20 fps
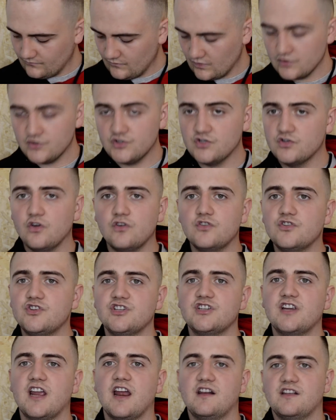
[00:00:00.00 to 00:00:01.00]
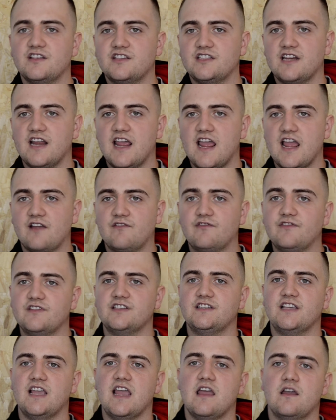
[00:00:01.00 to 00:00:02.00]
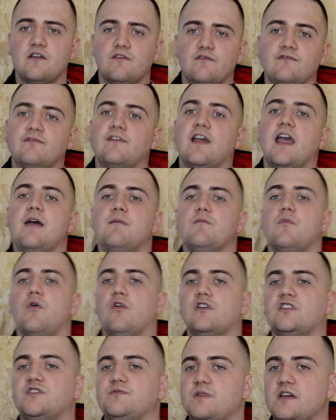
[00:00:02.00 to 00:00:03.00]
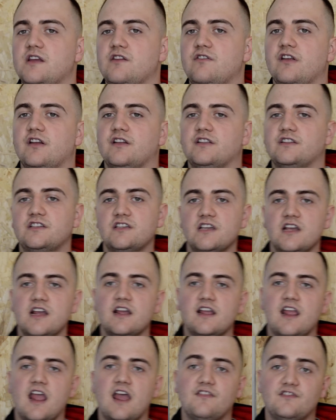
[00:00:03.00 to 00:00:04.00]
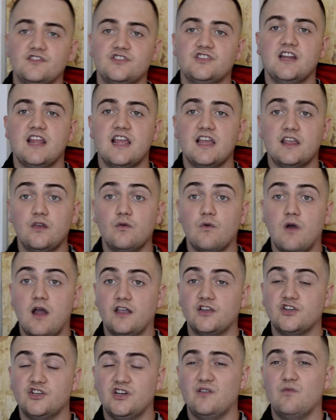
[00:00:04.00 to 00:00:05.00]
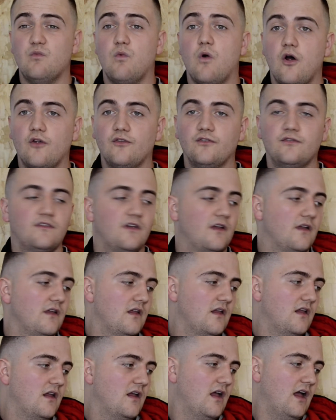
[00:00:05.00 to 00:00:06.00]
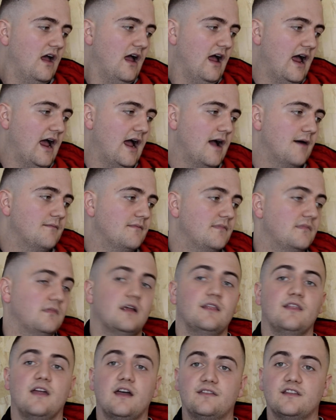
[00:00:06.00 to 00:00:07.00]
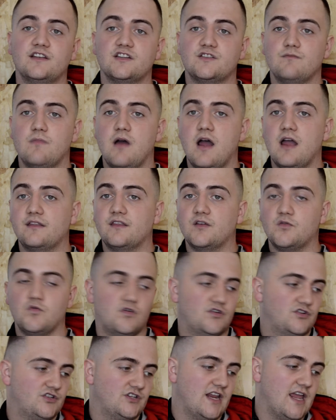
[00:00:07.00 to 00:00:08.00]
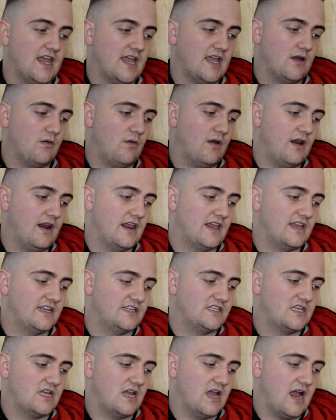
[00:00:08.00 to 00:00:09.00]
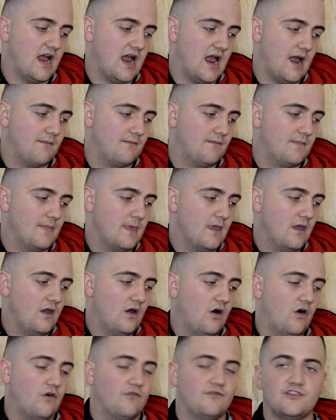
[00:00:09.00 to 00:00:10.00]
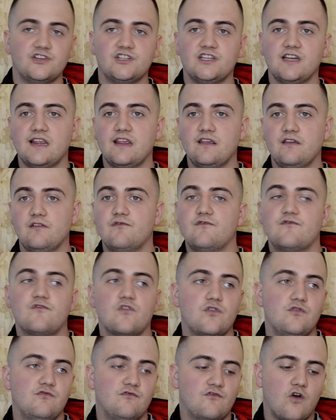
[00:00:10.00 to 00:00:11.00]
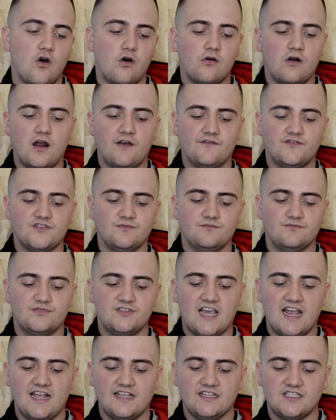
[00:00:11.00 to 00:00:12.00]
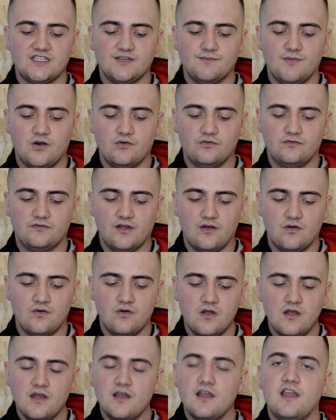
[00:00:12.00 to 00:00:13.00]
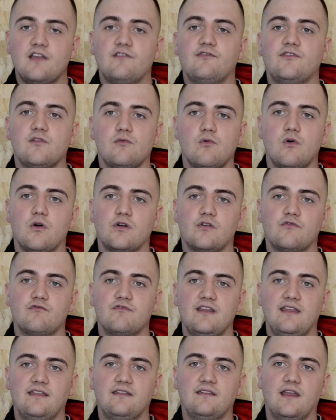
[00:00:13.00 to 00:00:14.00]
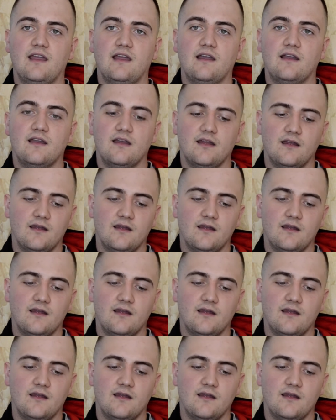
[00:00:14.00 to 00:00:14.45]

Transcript: So don't just get a snake for the sake of getting more experience. Get the snake you actually want, and that doesn't matter what snake it is. Obviously, you've got to have some sense about if you want a retic,